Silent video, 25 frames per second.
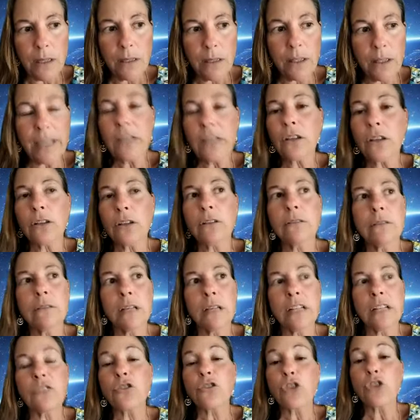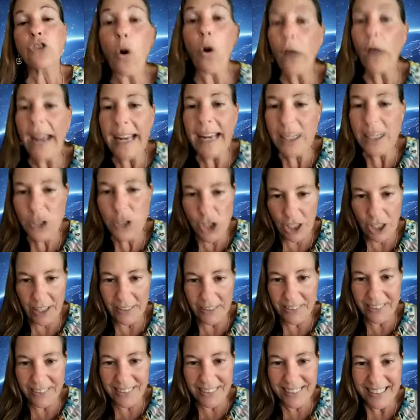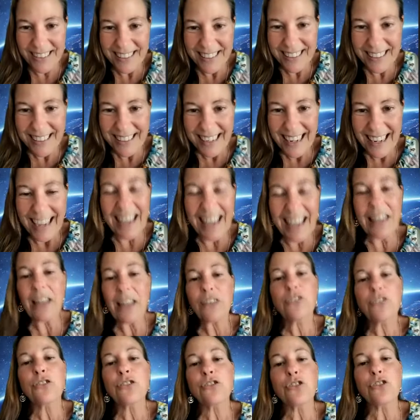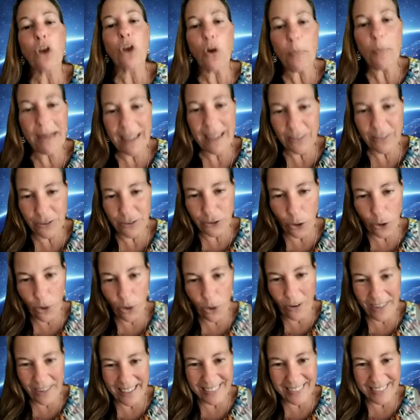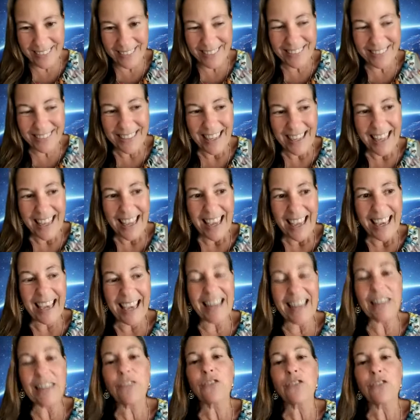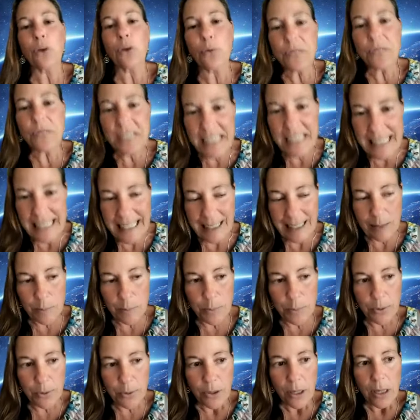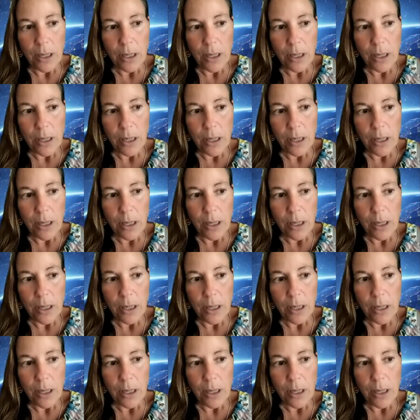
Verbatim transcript: like it's so ancient yeah. and it's so many stories and it's so deep